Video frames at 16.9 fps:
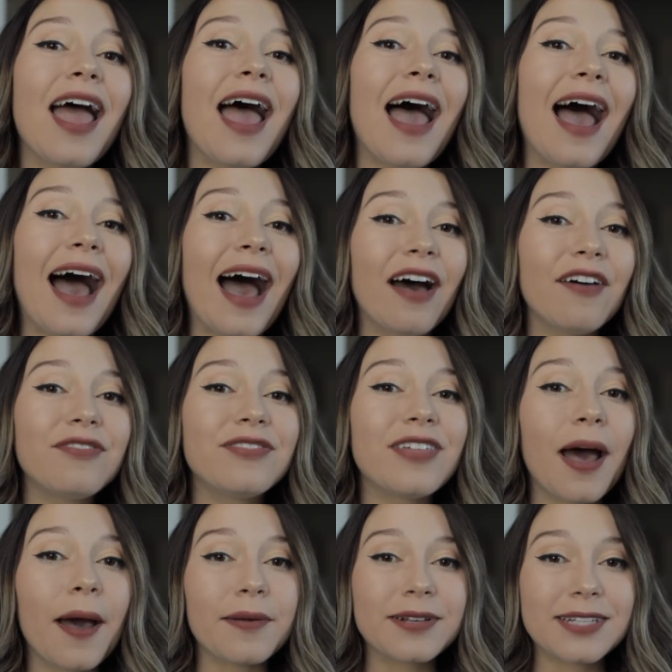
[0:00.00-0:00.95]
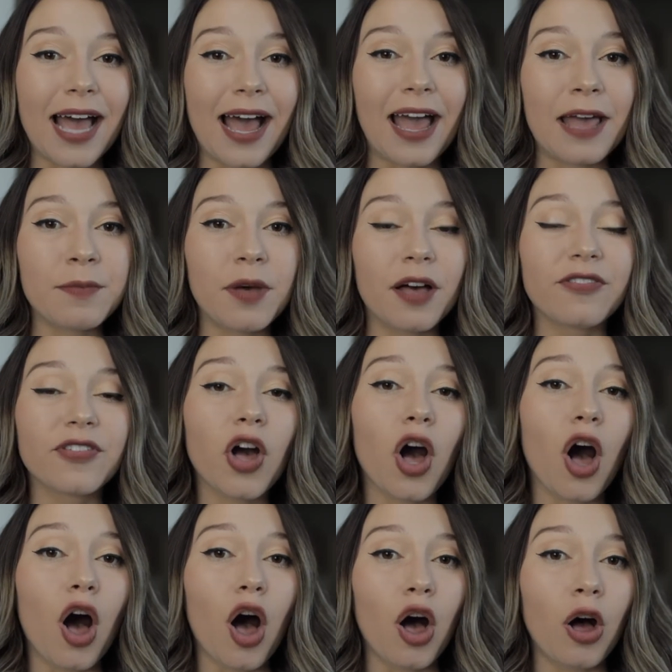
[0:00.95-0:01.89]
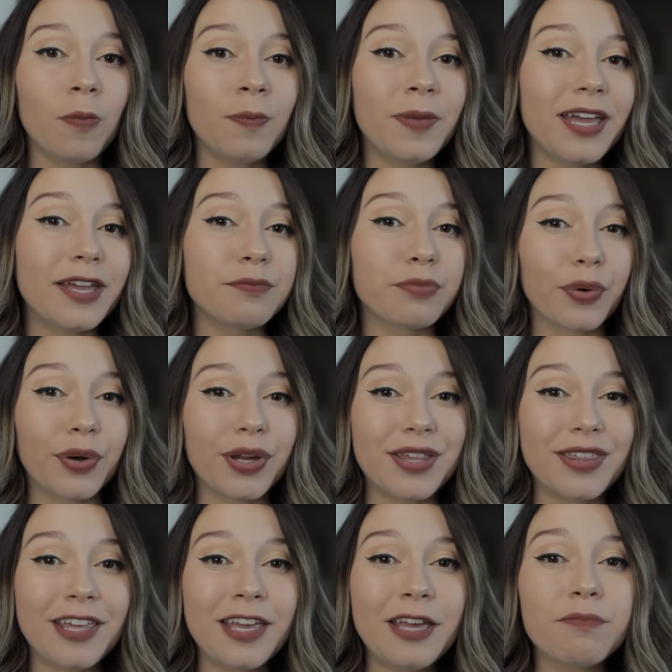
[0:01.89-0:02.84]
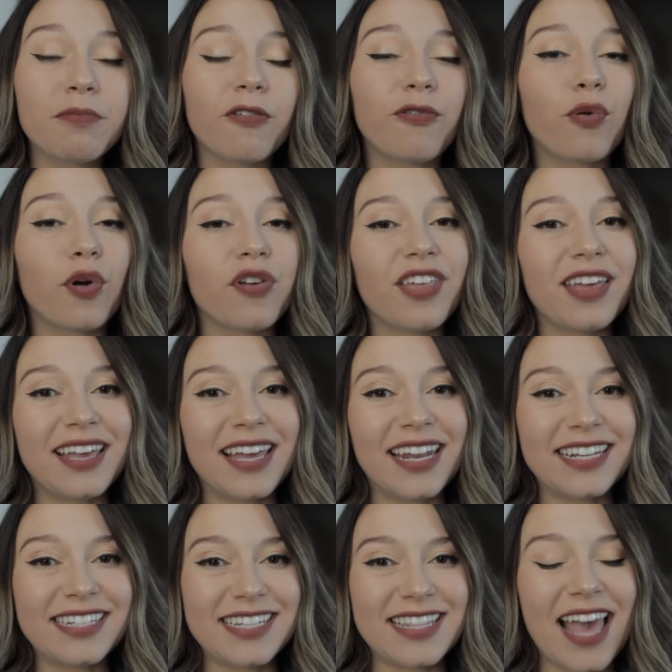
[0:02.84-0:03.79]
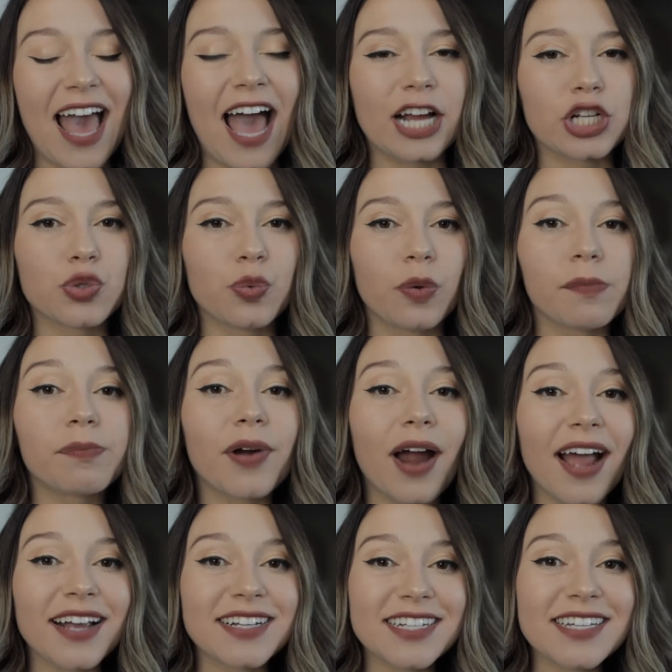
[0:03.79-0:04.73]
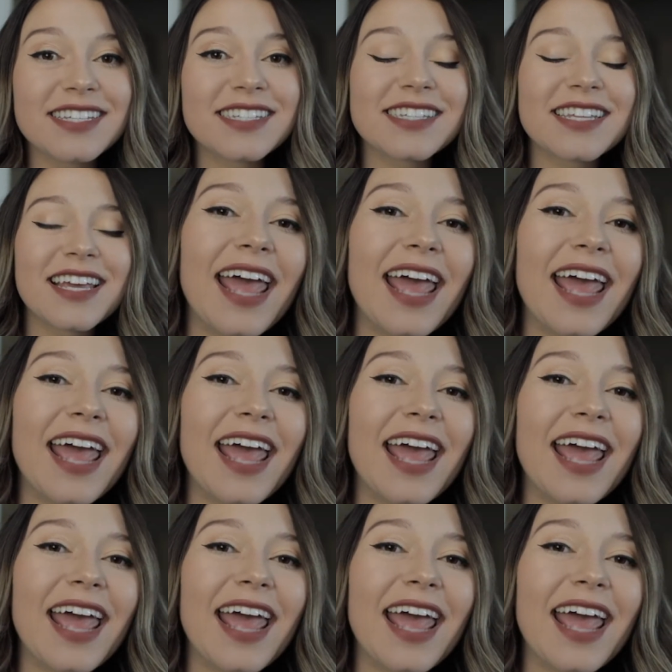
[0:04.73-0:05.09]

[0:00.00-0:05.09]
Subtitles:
have that time of calm and breathing before they get into the actual practice.